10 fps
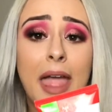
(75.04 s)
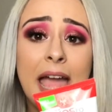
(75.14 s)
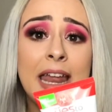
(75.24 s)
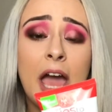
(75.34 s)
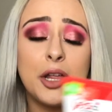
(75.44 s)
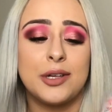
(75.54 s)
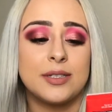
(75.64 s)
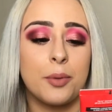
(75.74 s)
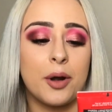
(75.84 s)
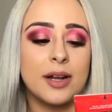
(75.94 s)
And how to use
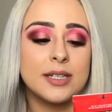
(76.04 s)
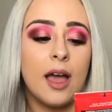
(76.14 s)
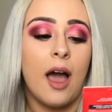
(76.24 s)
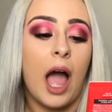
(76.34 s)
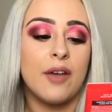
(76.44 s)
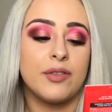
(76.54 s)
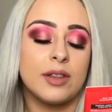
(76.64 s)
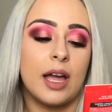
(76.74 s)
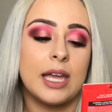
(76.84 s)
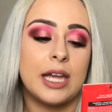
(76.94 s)
the product. I
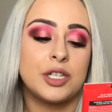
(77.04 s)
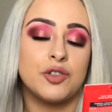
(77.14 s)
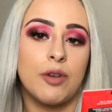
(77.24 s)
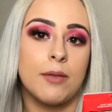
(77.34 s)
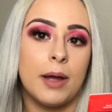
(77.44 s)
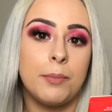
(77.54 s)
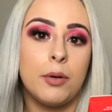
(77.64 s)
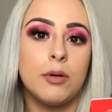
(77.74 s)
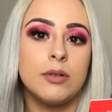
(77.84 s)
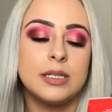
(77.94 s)
feel like it shrunk my
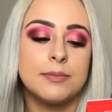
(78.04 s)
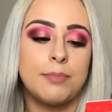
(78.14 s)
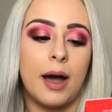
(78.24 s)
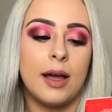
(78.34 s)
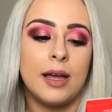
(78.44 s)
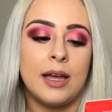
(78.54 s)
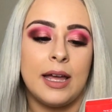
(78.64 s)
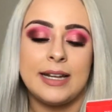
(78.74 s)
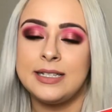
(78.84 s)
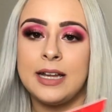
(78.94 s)
pores, but
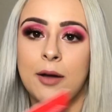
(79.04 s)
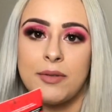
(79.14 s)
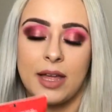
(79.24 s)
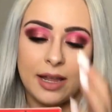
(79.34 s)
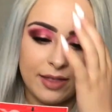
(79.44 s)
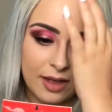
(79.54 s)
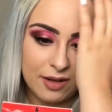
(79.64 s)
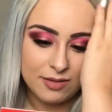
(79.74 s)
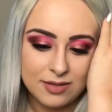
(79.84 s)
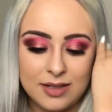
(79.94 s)
it didn't help with anything
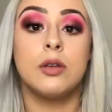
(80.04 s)
else.